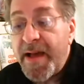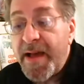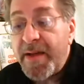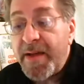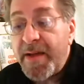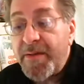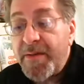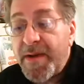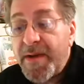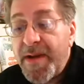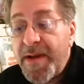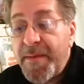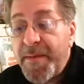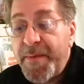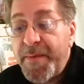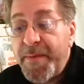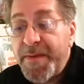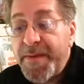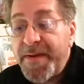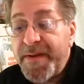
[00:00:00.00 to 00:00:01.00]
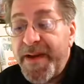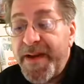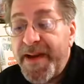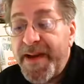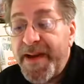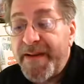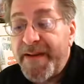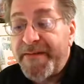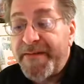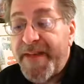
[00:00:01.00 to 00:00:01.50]
what comic book do you
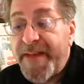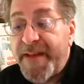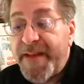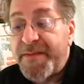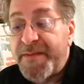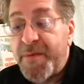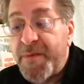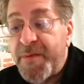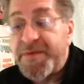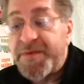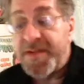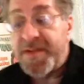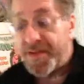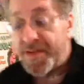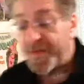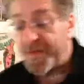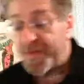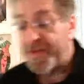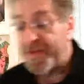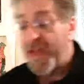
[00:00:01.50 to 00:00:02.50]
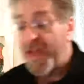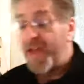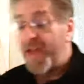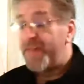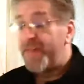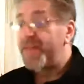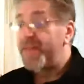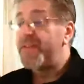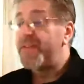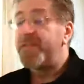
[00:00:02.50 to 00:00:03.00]
have that has the most signatures?
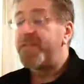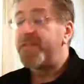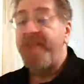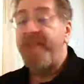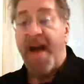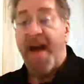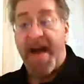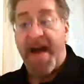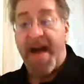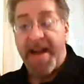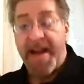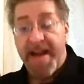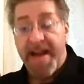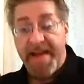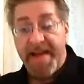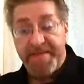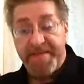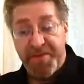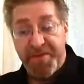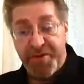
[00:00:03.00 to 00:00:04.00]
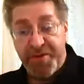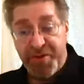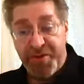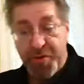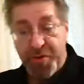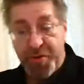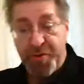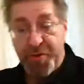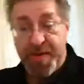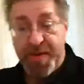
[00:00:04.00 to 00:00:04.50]
This is tied. I have
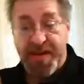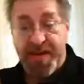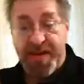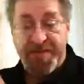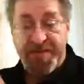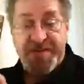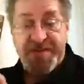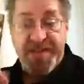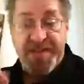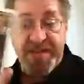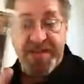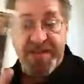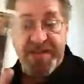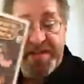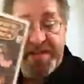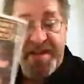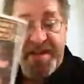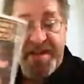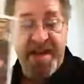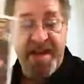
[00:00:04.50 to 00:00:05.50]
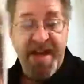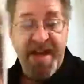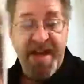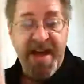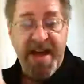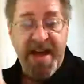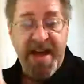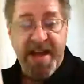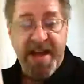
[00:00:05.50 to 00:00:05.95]
two that have six. I